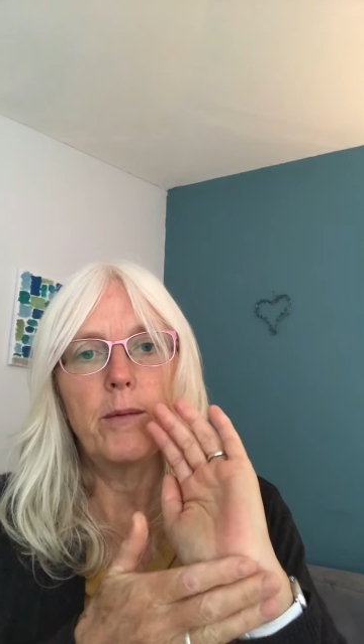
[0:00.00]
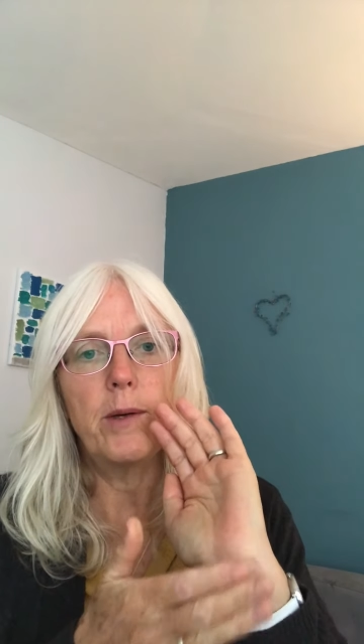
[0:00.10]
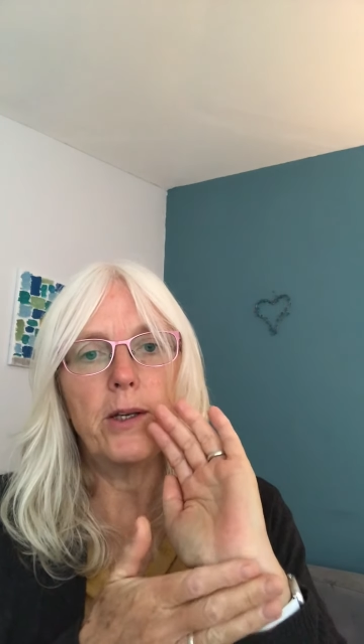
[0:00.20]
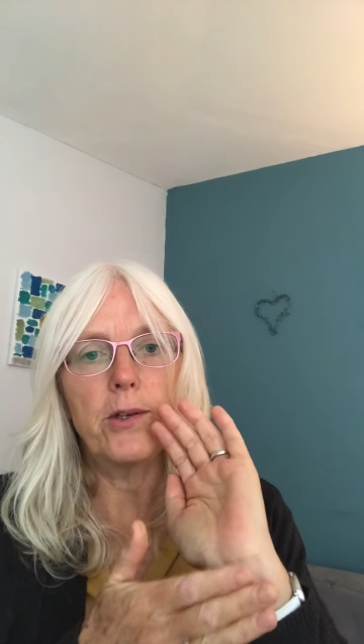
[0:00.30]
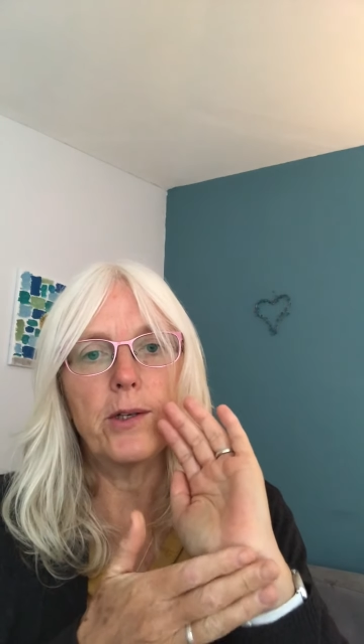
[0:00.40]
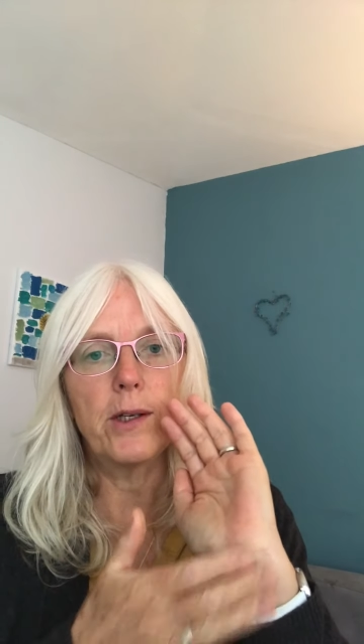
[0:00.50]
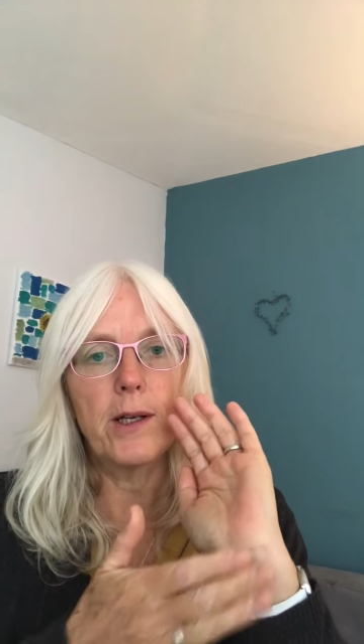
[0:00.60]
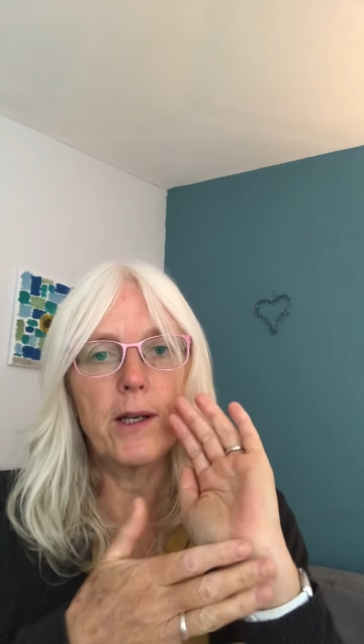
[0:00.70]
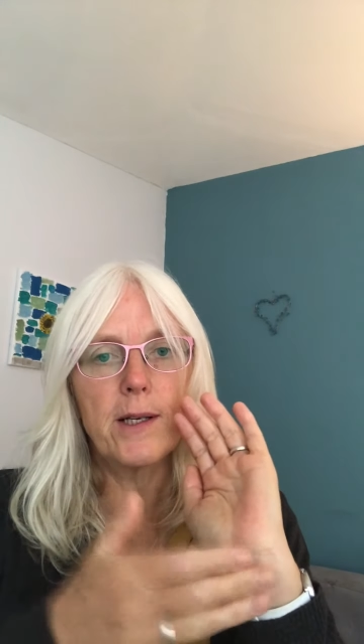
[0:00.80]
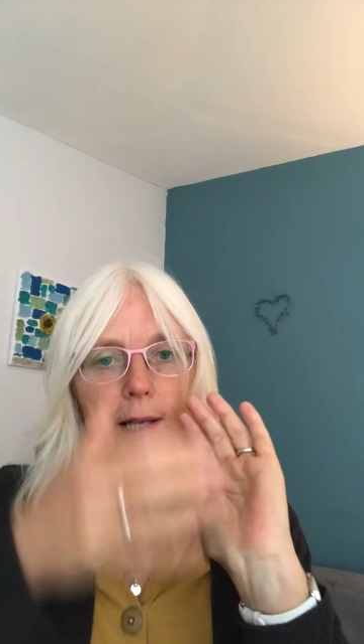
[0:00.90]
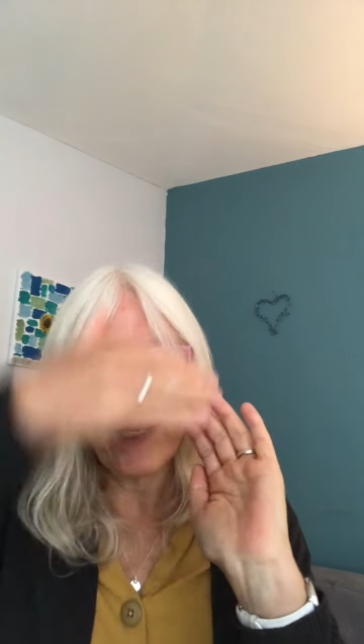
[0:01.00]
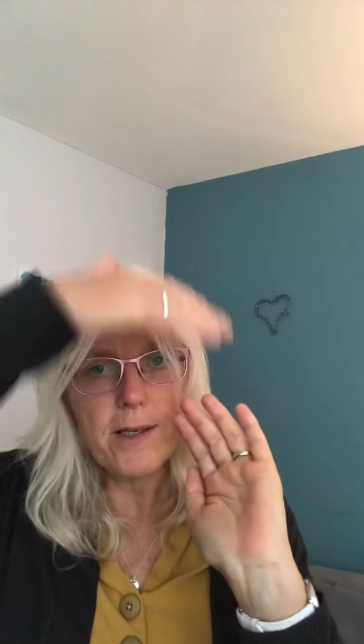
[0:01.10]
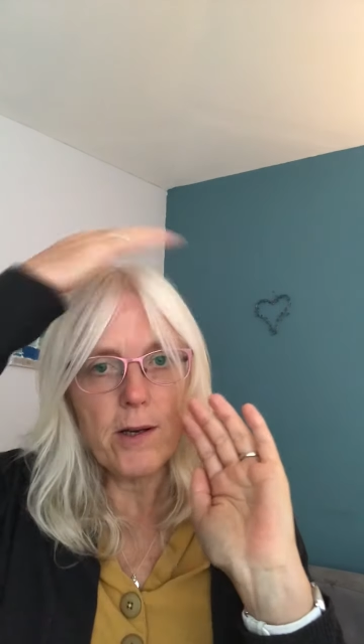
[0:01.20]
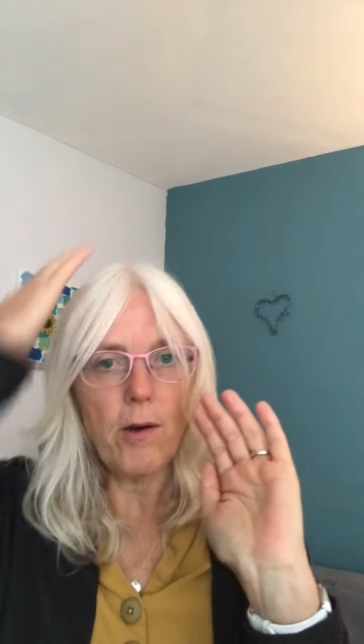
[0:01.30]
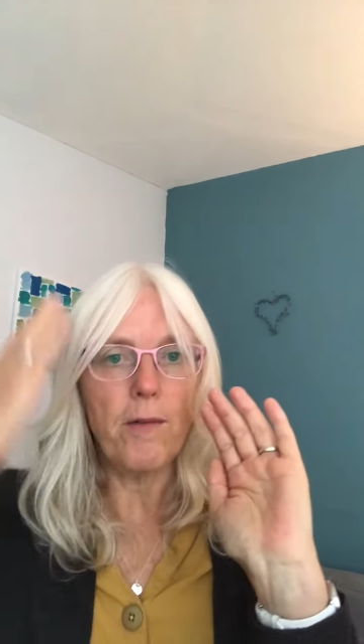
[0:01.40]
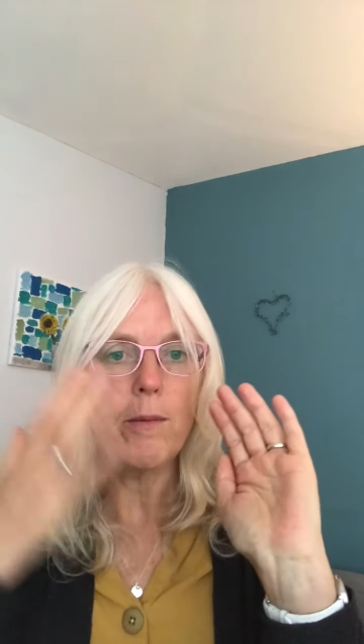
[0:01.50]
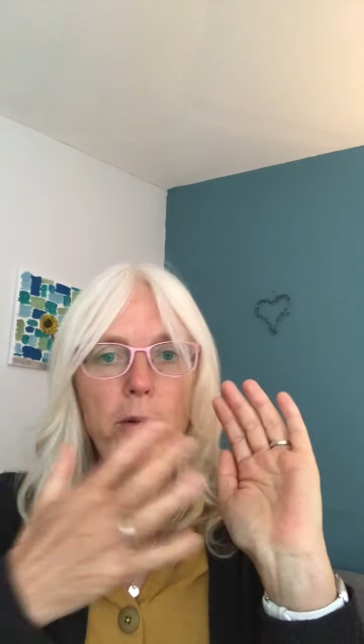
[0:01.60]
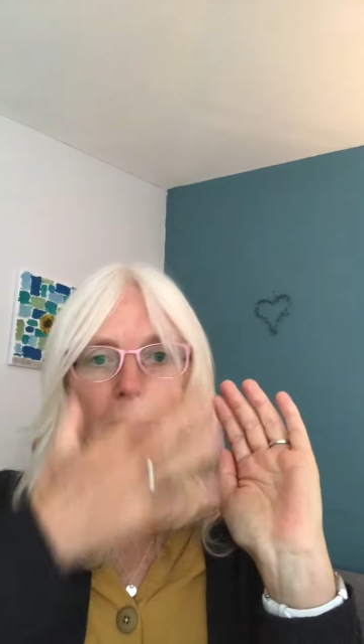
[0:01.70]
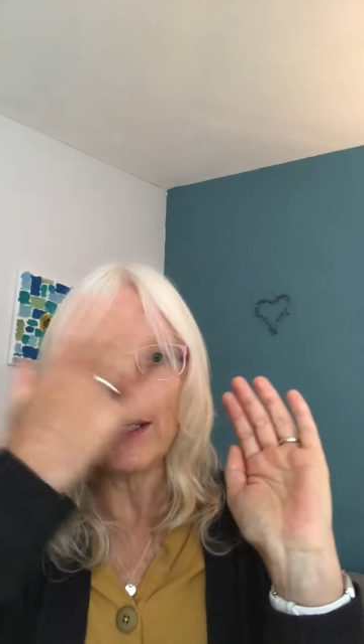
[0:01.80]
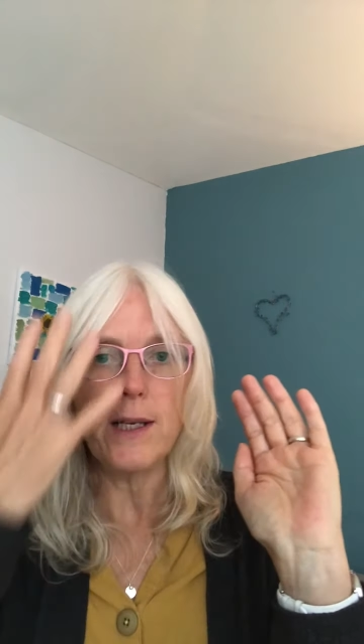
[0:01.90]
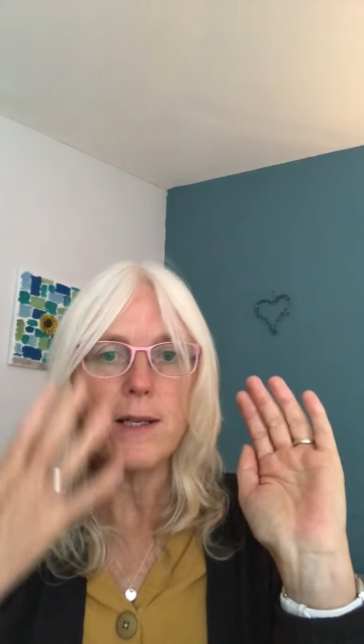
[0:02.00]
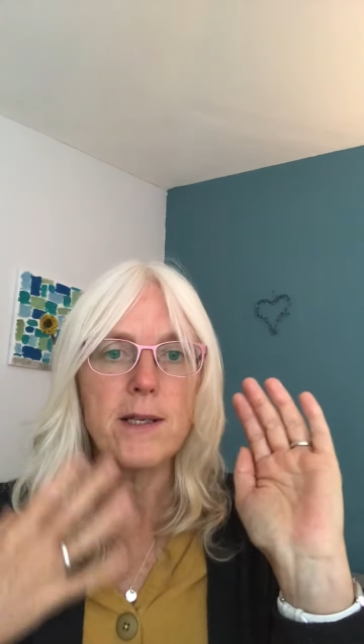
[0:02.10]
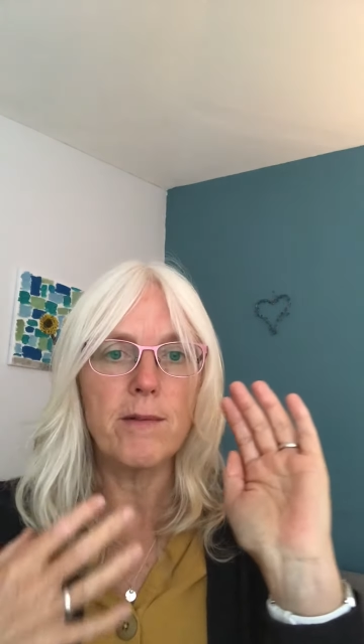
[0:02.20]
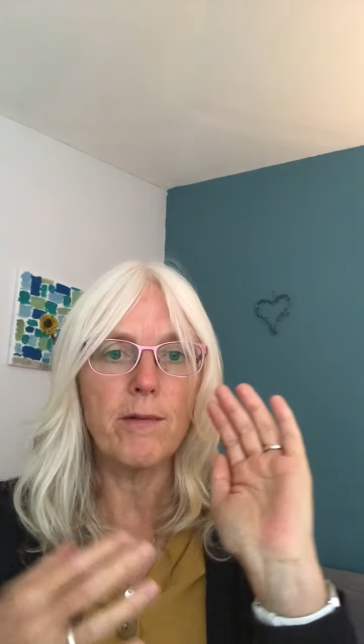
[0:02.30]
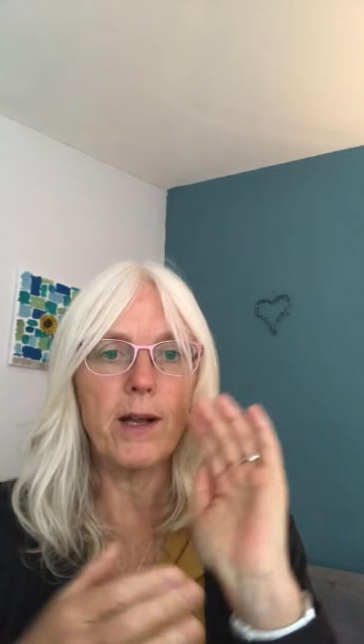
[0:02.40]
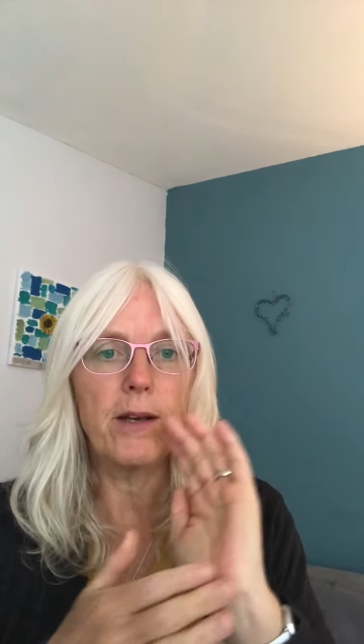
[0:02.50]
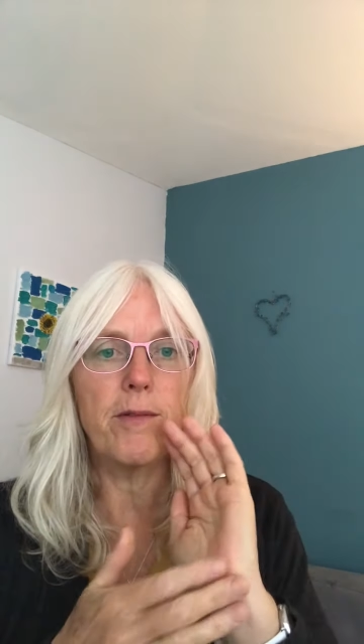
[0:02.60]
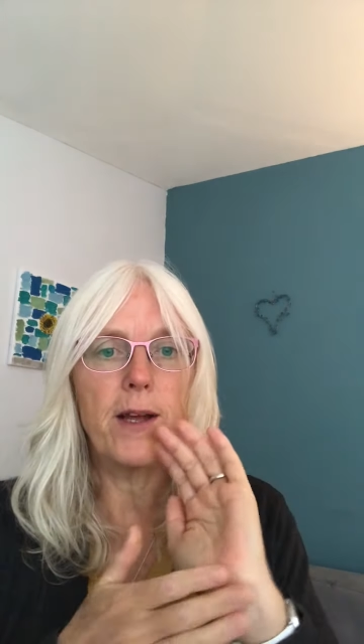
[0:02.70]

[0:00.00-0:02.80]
which contains a lot of the meridians around the